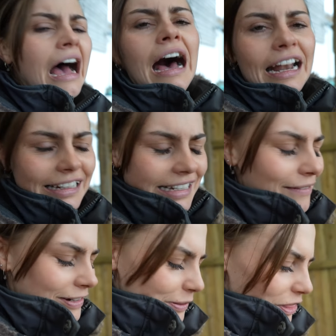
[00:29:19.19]
I need to
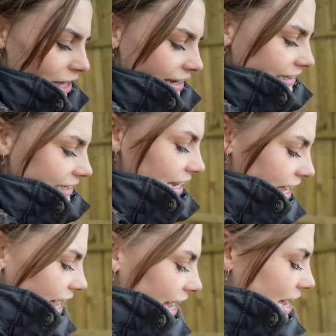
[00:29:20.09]
have a little think
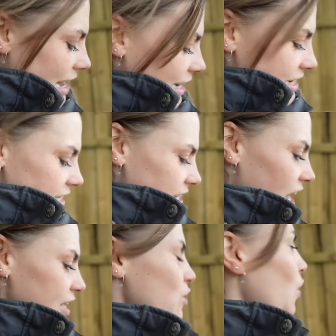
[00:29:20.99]
and decide,